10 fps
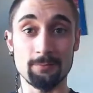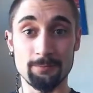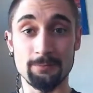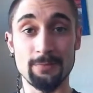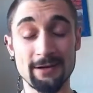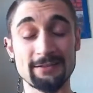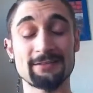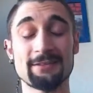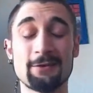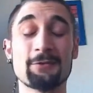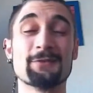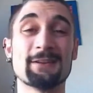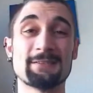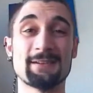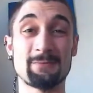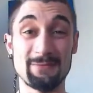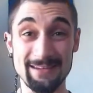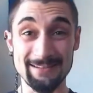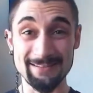part of that time is.